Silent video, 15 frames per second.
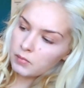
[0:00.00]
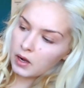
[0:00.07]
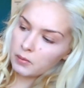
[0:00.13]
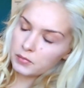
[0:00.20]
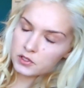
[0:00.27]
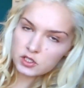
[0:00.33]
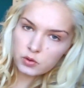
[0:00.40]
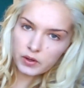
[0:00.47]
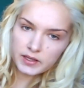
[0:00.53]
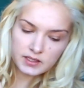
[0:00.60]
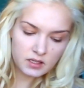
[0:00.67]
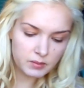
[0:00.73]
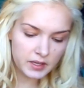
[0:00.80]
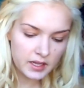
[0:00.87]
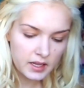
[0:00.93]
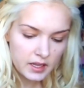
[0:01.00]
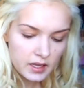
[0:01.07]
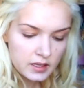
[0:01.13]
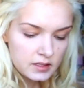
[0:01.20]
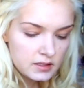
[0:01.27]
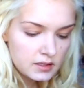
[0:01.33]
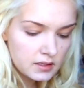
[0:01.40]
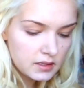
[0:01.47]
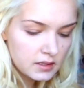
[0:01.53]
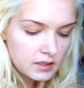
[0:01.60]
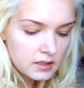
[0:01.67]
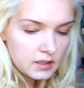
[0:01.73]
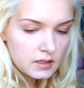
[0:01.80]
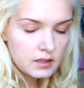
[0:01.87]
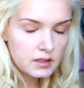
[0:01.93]
pump it twice on my hand.
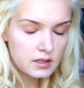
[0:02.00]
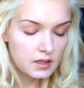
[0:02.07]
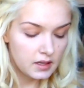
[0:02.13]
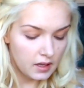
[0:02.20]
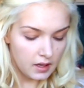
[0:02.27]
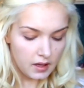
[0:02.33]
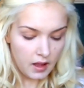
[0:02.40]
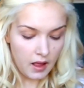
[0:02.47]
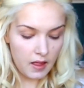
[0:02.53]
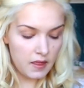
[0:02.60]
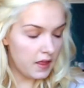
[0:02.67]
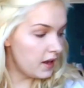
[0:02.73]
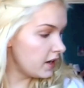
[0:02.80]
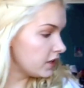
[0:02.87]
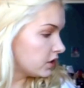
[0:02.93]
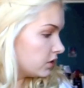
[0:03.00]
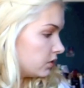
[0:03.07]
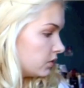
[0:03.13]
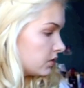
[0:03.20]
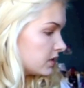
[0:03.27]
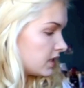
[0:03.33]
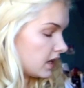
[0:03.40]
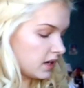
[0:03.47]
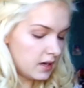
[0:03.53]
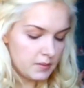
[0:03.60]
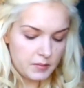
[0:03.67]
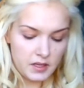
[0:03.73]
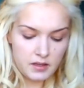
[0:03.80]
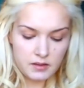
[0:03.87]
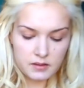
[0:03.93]
And then I use
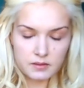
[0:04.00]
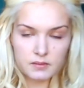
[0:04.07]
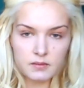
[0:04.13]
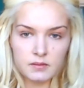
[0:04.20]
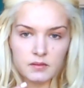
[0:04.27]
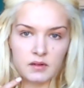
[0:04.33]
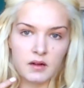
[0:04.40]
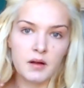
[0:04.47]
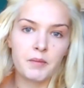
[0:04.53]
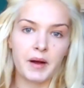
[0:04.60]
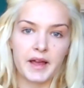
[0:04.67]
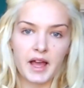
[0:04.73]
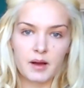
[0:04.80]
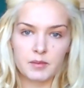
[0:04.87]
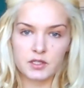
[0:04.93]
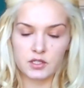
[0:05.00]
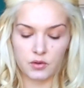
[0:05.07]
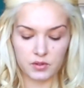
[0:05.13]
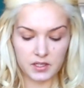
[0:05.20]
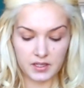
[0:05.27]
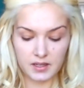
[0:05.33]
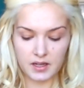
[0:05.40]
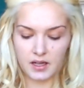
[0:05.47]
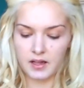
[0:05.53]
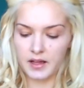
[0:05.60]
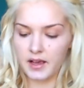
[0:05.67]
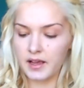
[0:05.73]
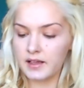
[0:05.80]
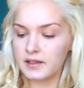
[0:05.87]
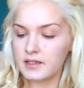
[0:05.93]
my Amazonian
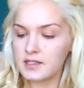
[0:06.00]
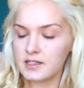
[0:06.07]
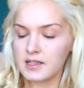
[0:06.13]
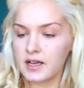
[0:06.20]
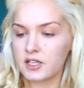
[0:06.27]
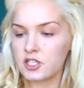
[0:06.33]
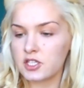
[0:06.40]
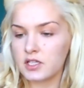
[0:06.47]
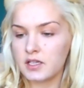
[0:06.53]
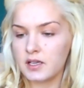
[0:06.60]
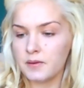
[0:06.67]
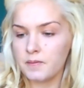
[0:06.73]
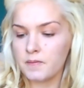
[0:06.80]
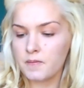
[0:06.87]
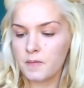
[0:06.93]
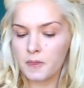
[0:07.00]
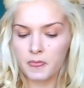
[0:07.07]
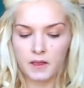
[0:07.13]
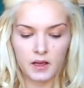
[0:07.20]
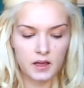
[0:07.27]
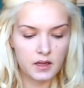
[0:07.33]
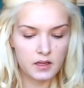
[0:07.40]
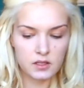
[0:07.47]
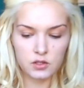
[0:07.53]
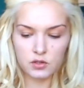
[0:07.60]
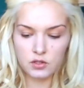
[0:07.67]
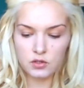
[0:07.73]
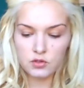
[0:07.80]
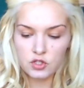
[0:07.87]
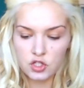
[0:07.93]
clay, and this is actually, you
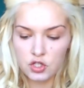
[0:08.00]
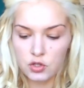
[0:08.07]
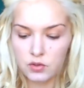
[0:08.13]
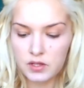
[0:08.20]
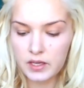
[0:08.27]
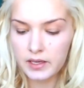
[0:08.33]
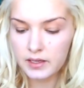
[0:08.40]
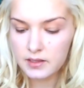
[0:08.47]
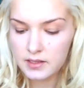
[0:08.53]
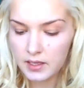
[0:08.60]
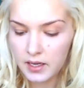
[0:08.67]
could use 2 things.